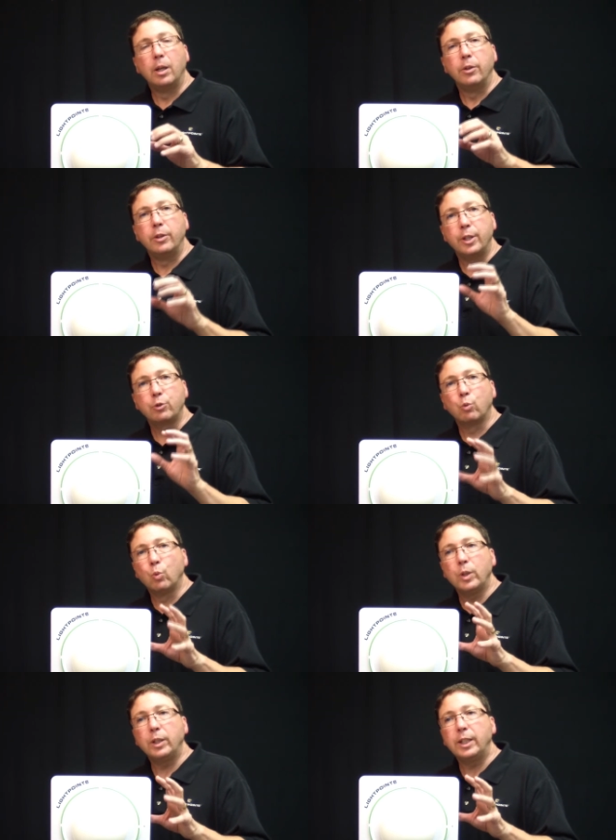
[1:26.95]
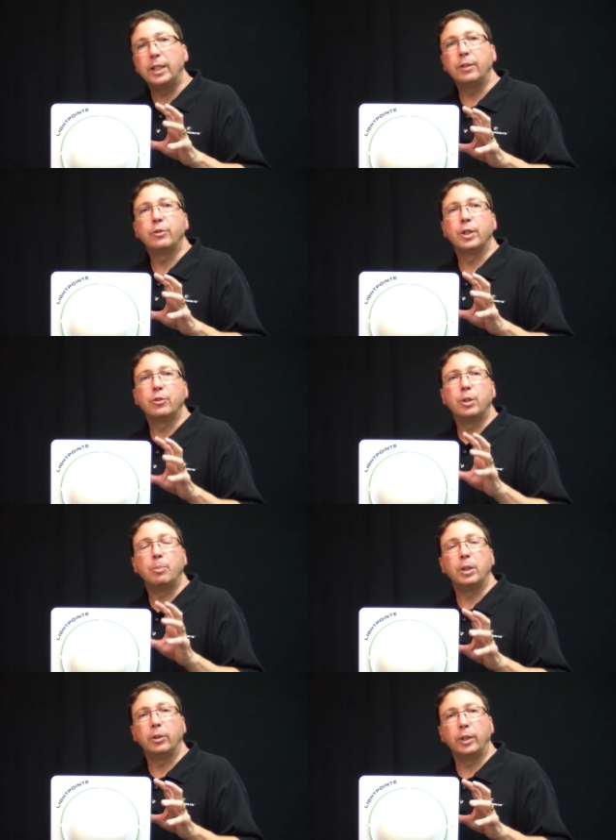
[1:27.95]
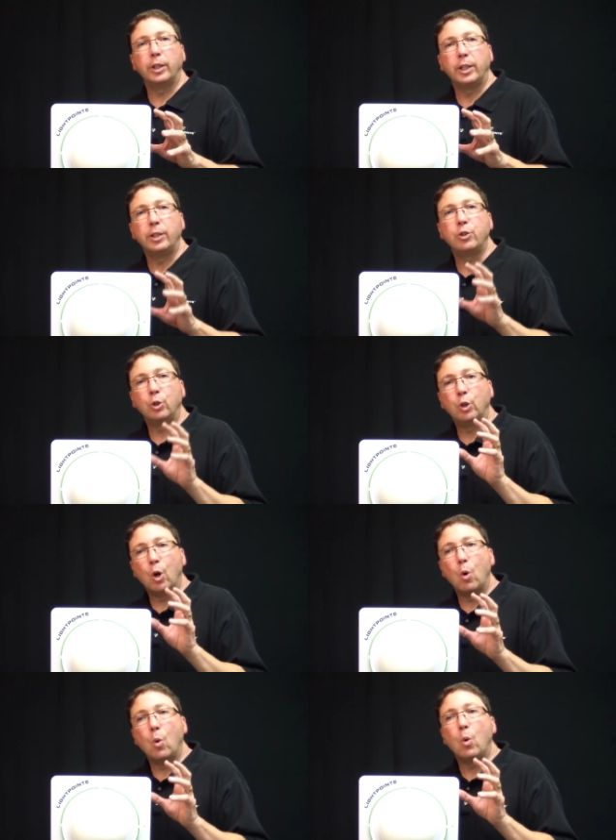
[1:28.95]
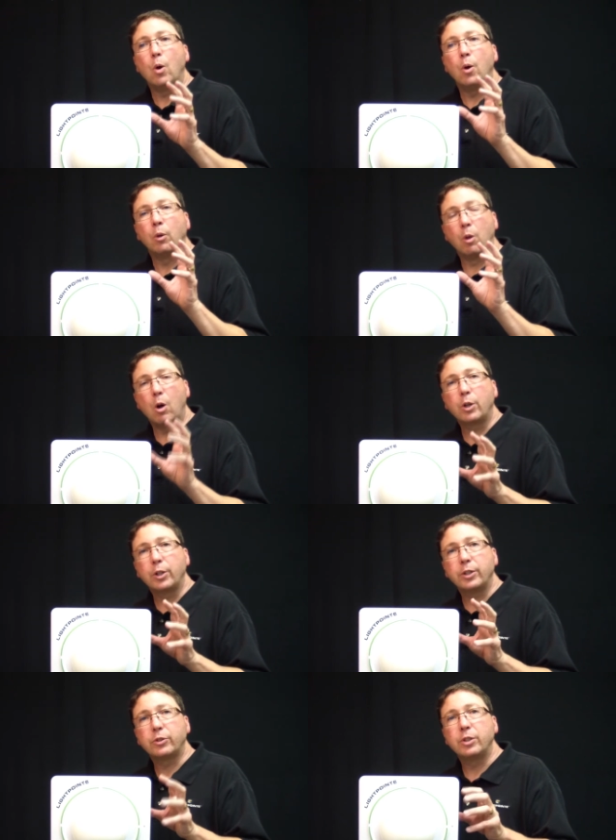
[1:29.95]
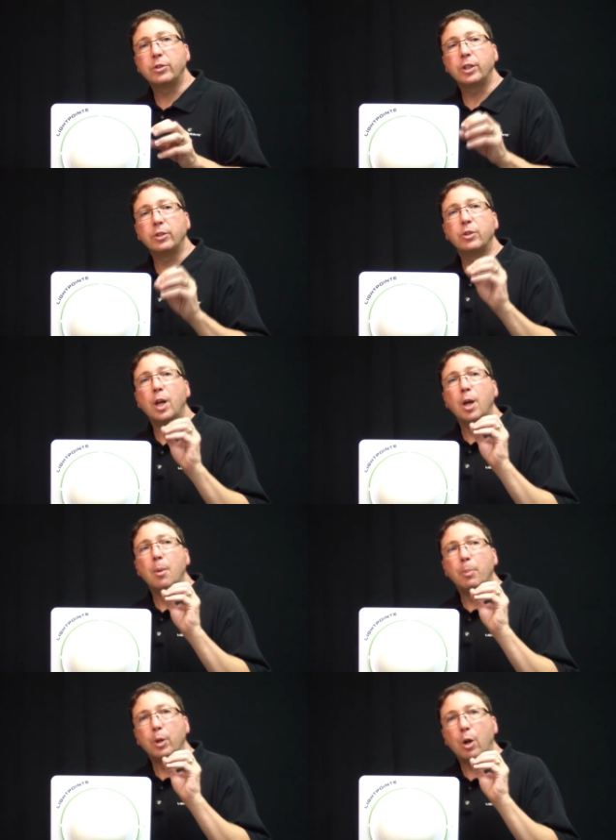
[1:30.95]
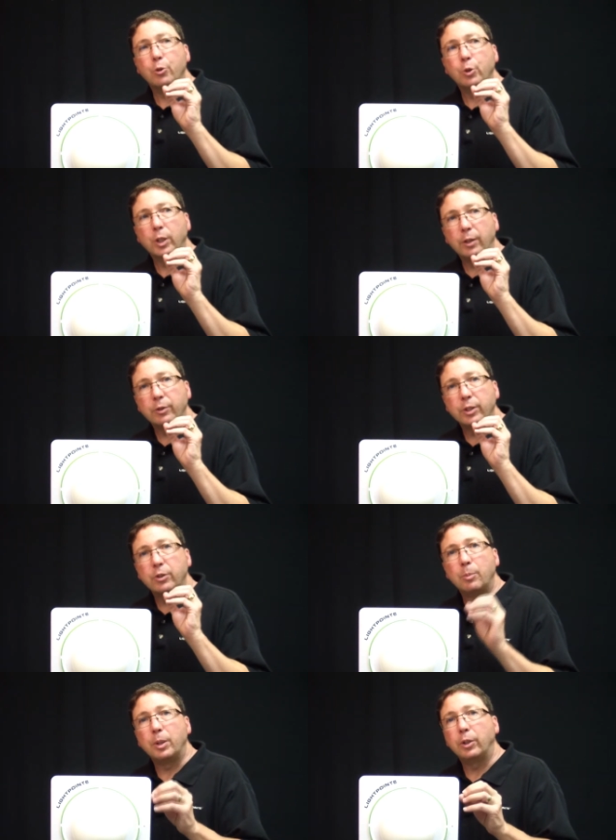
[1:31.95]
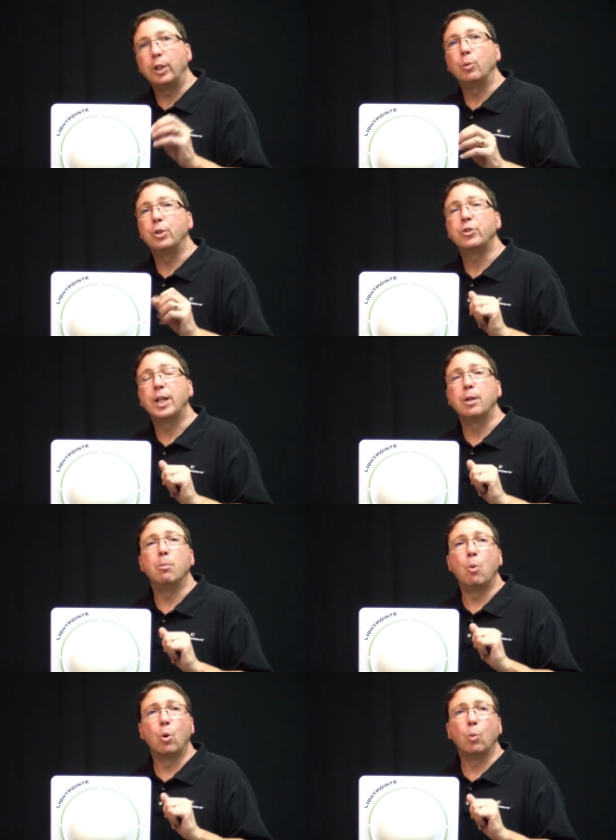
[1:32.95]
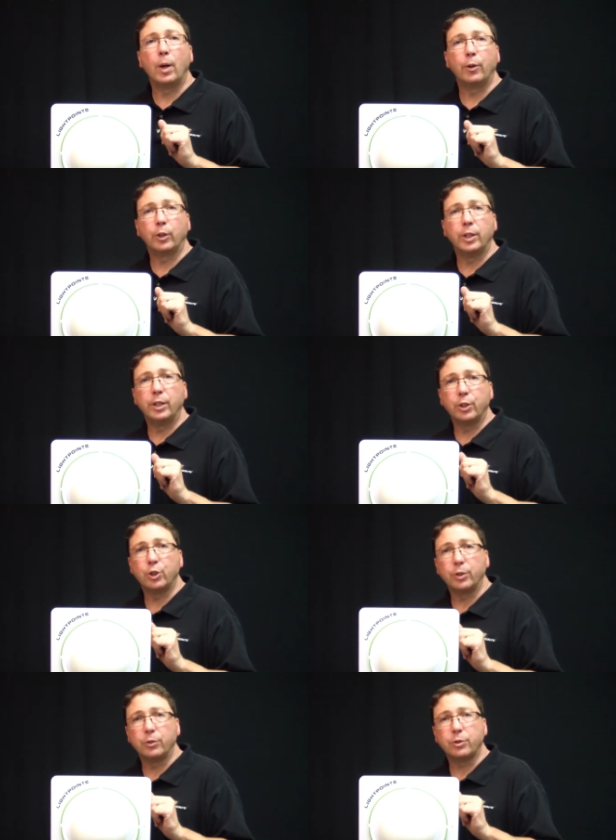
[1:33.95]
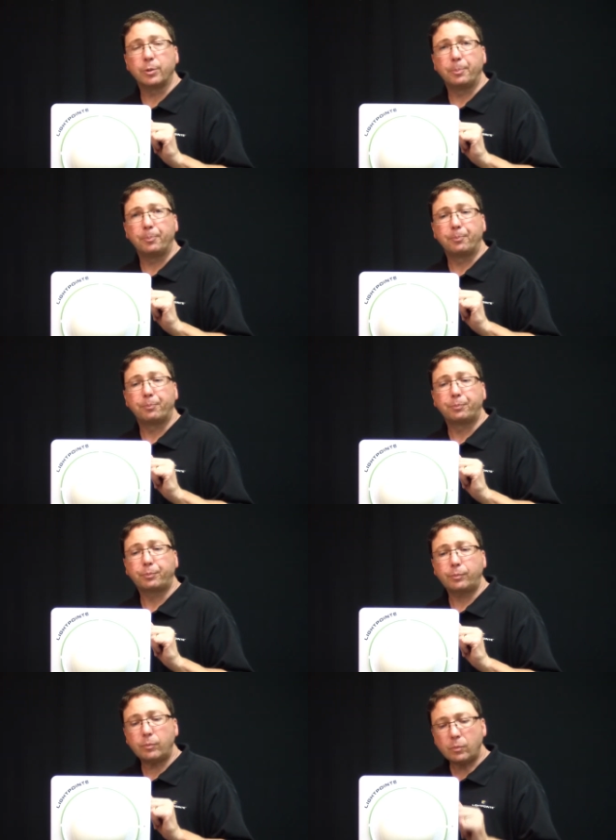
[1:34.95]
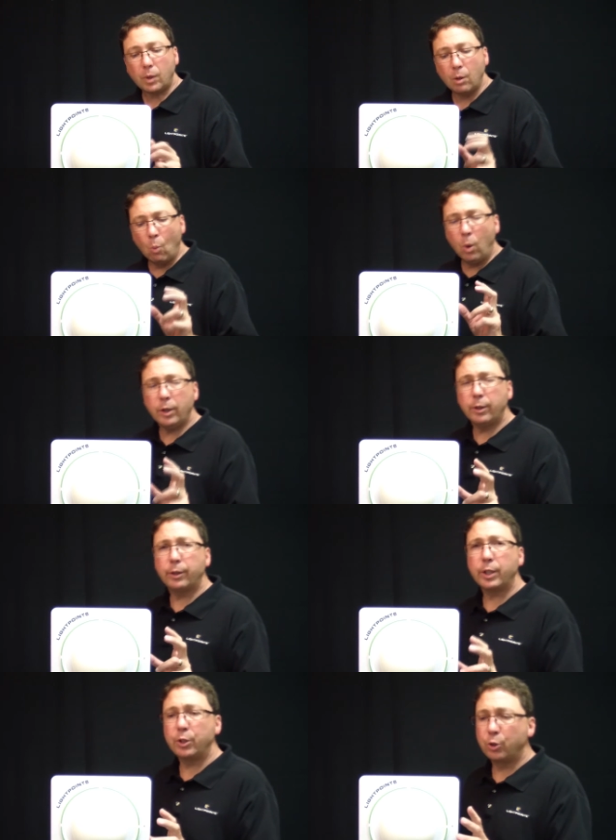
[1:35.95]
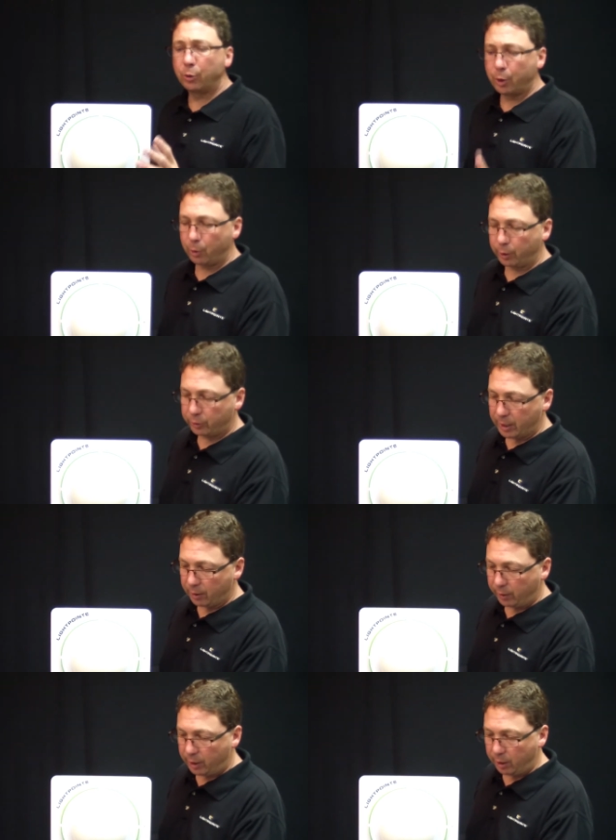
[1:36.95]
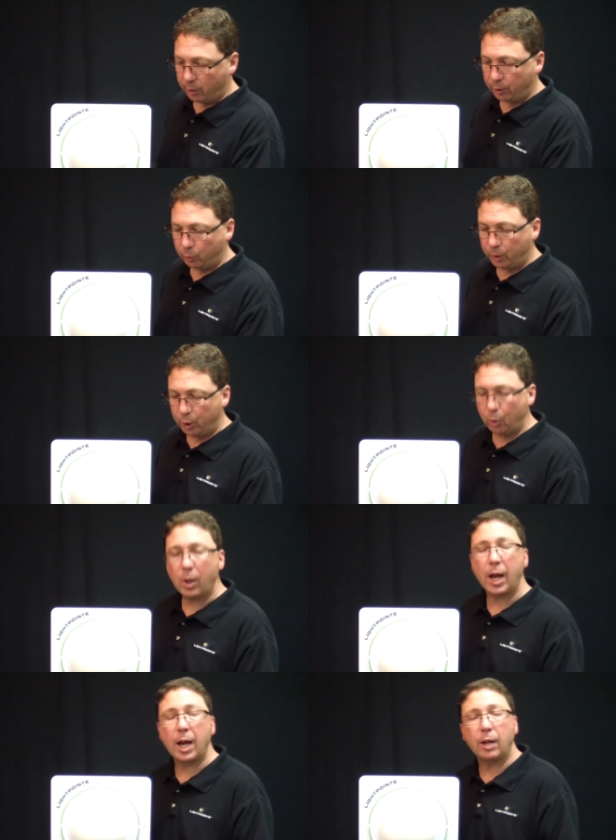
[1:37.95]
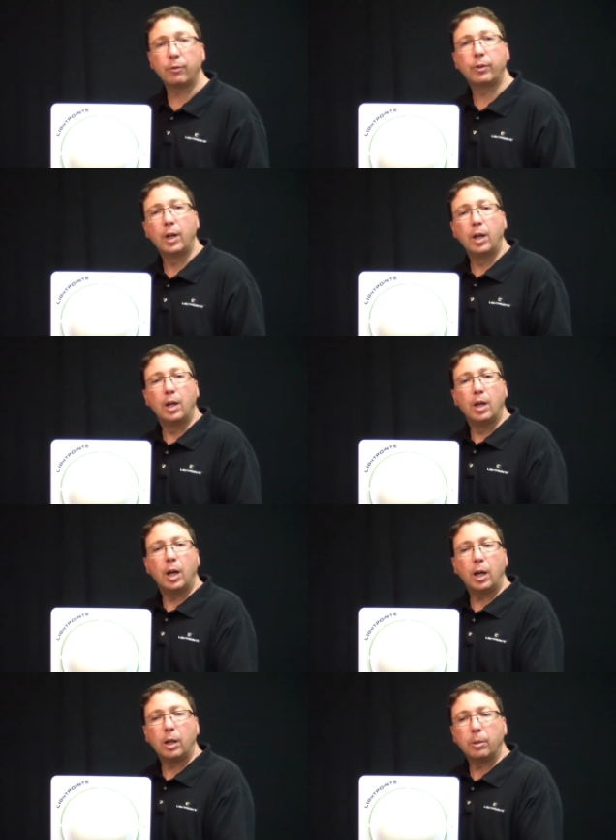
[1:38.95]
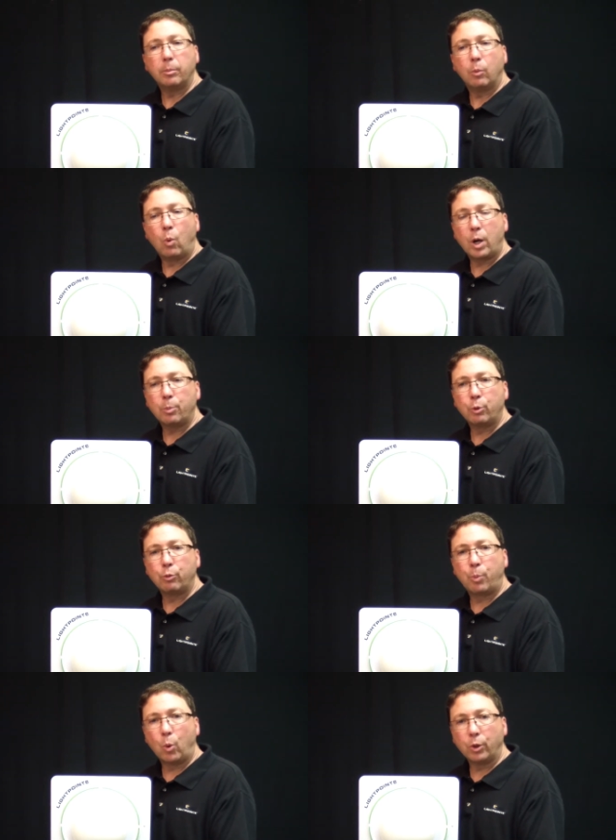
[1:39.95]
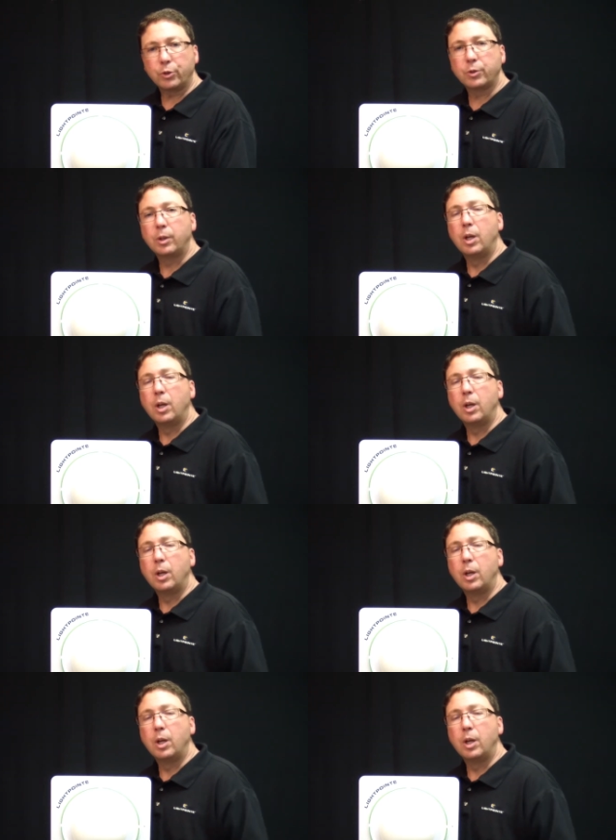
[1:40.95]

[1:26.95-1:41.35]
This really gives us the ability to go longer distances, but also gives us the ability to withstand more weather conditions. One of the things you'll notice down here is we do have um, waterproof ports.